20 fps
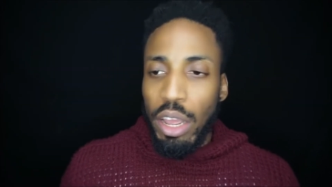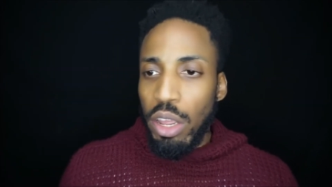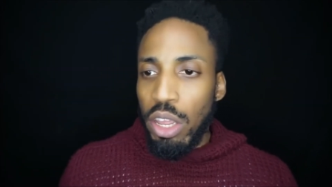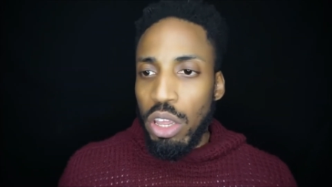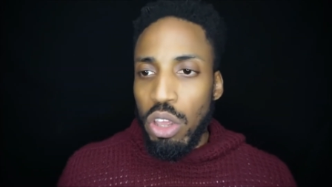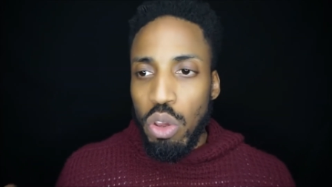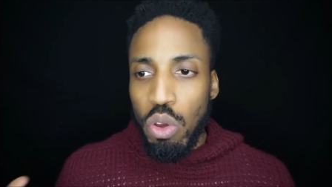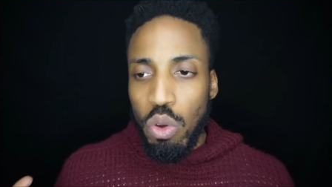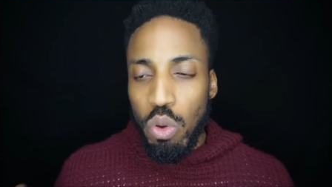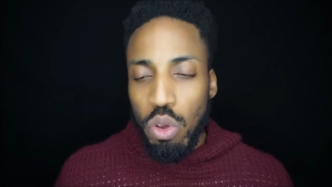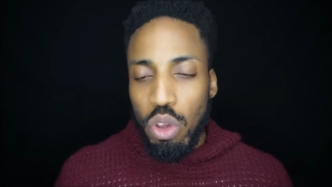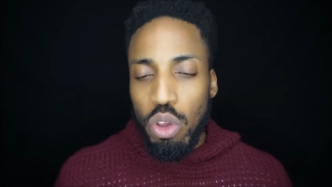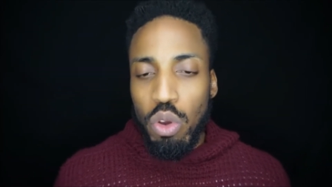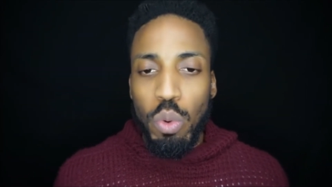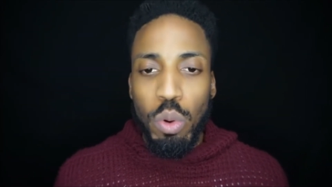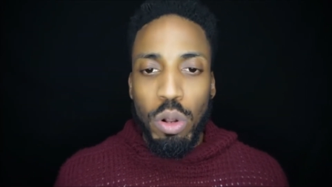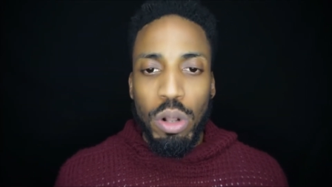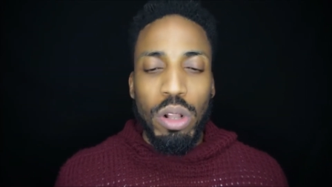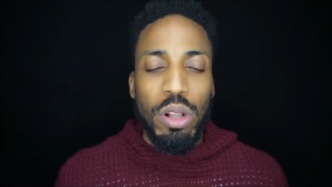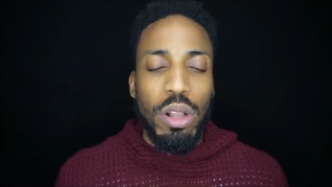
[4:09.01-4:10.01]
you
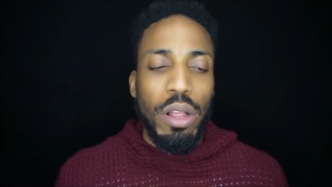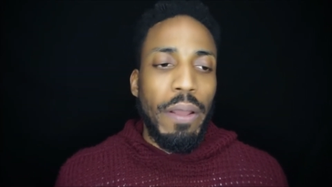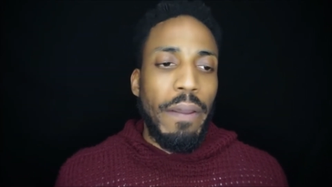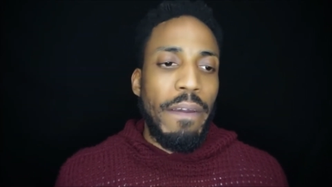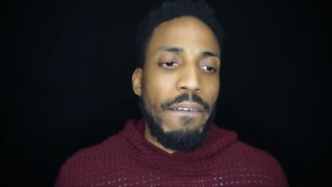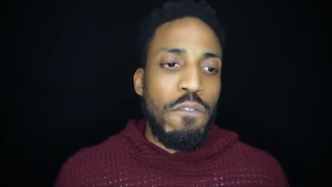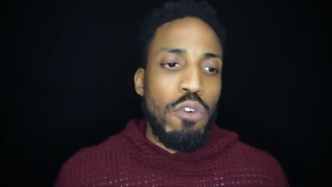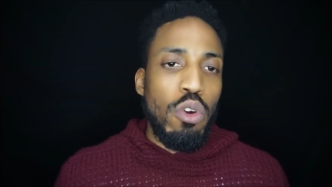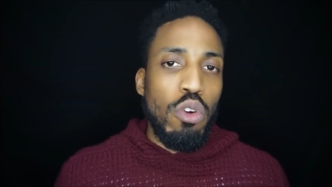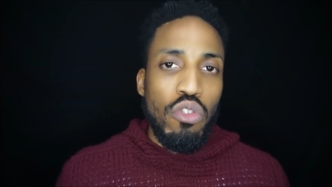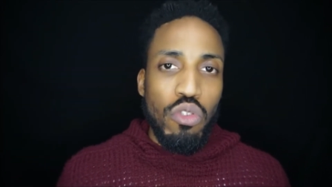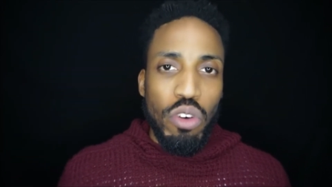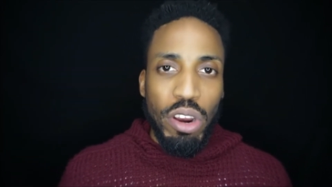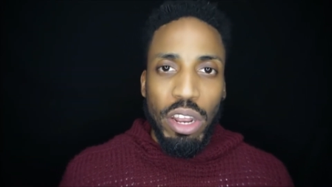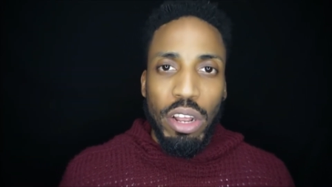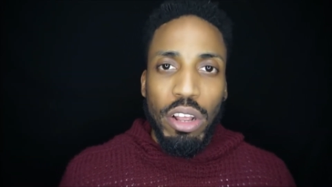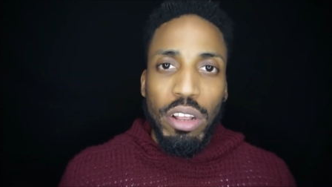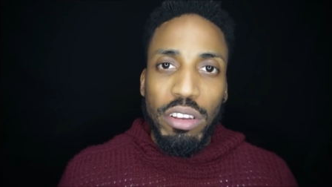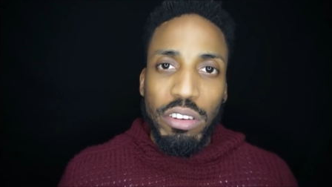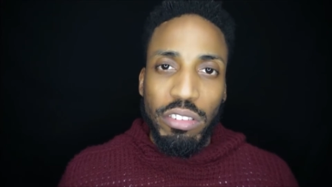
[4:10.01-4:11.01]
you will, if you
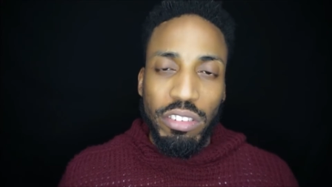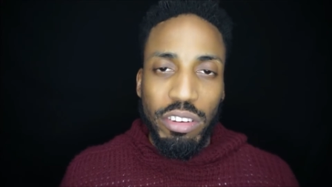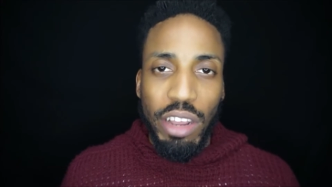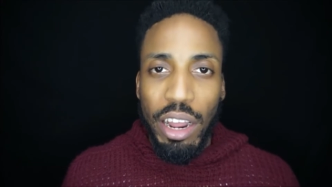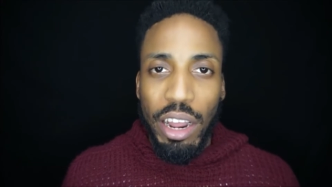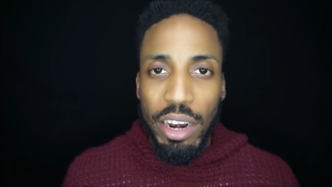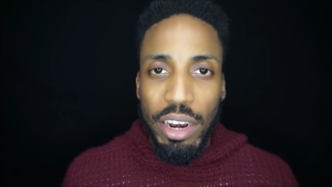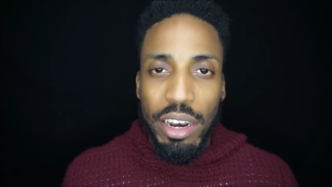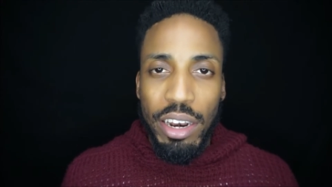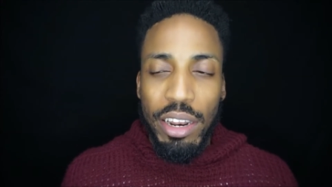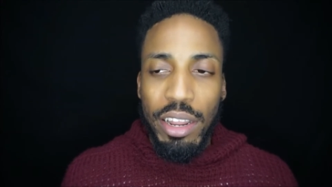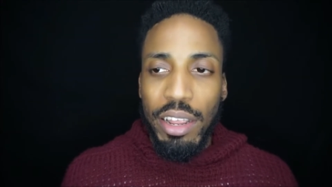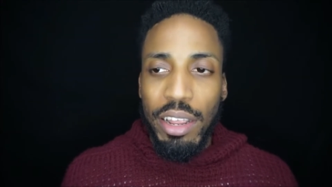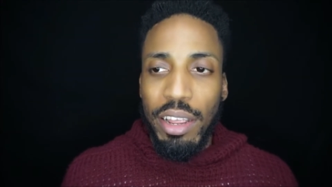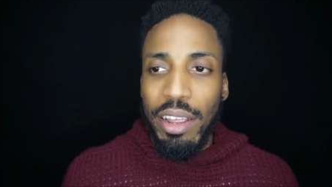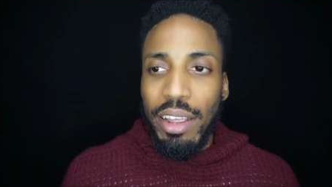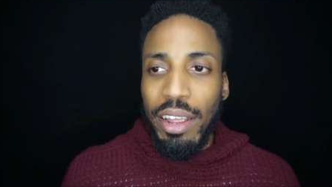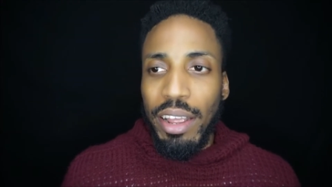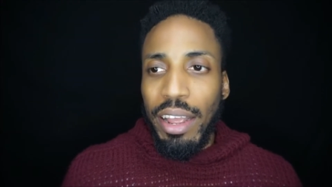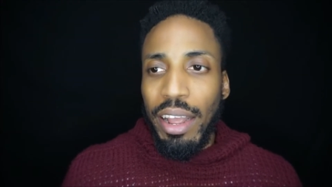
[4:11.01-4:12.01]
drink sun
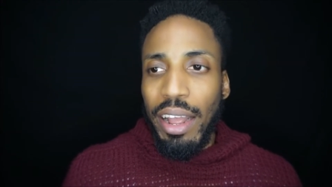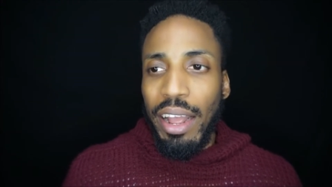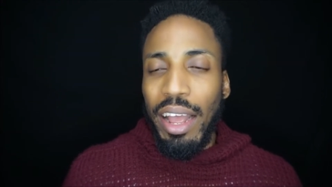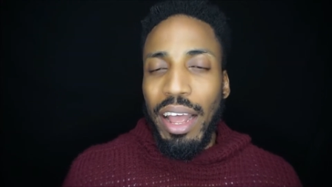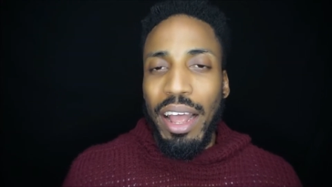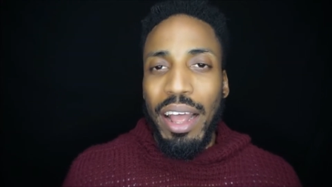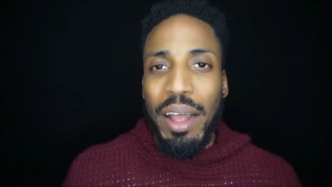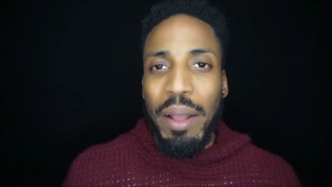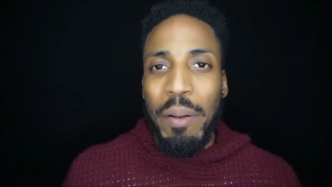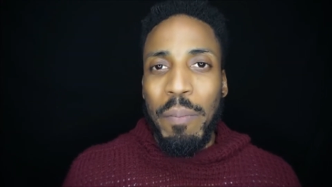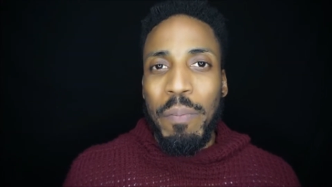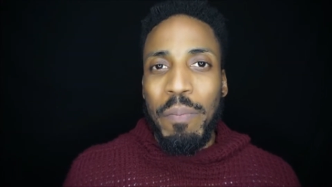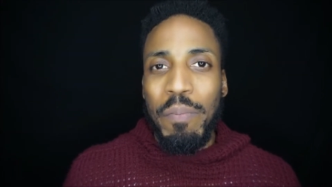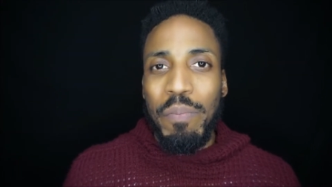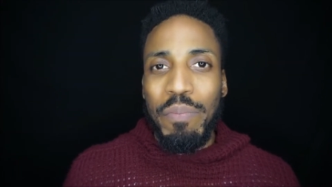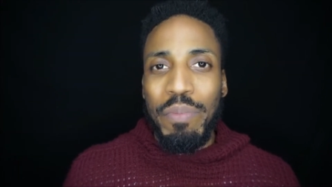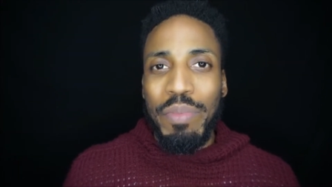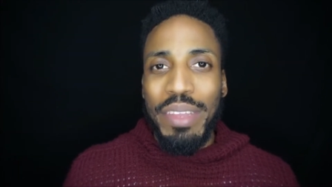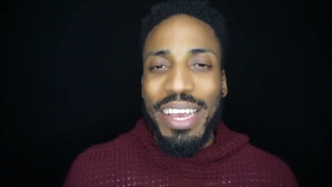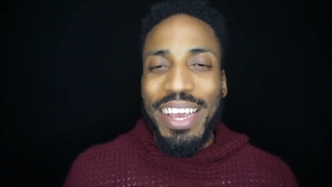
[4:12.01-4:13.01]

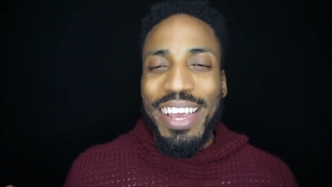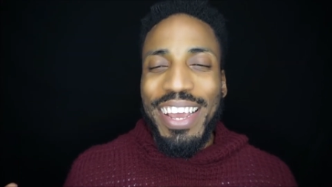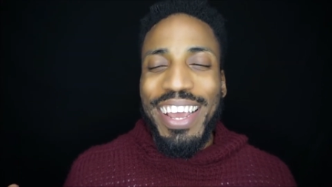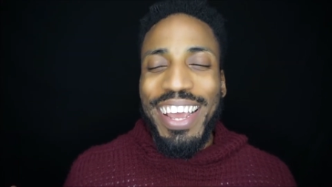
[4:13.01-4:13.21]
um